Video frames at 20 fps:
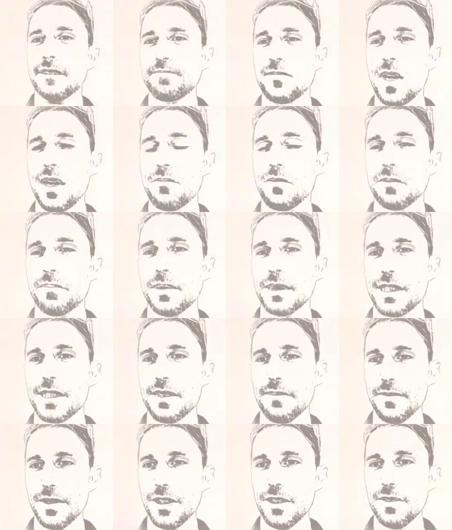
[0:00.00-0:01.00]
And we'll put
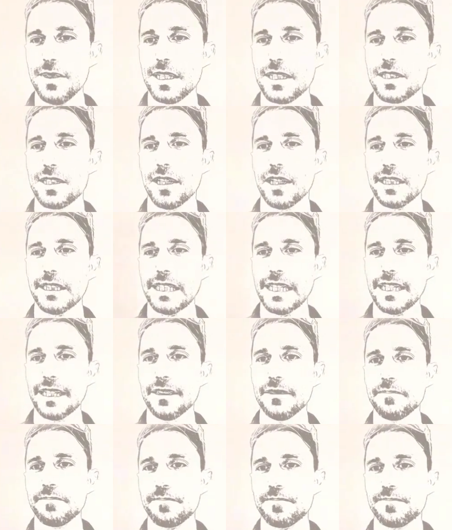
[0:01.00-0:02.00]
some units on
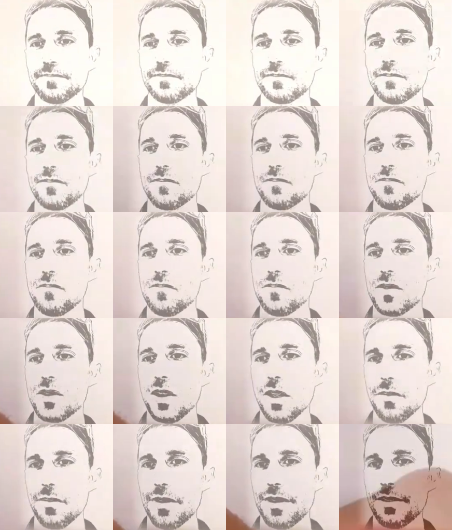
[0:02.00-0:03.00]
there.
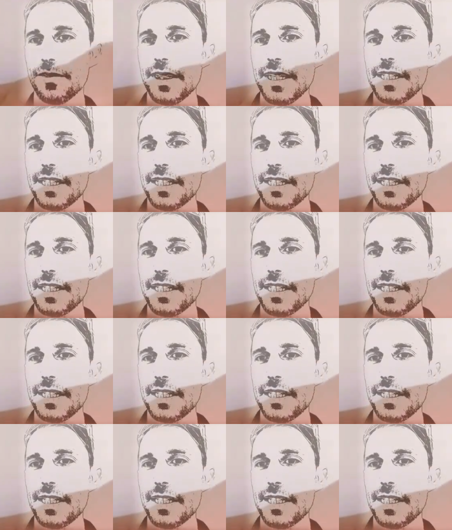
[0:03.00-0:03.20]
So 3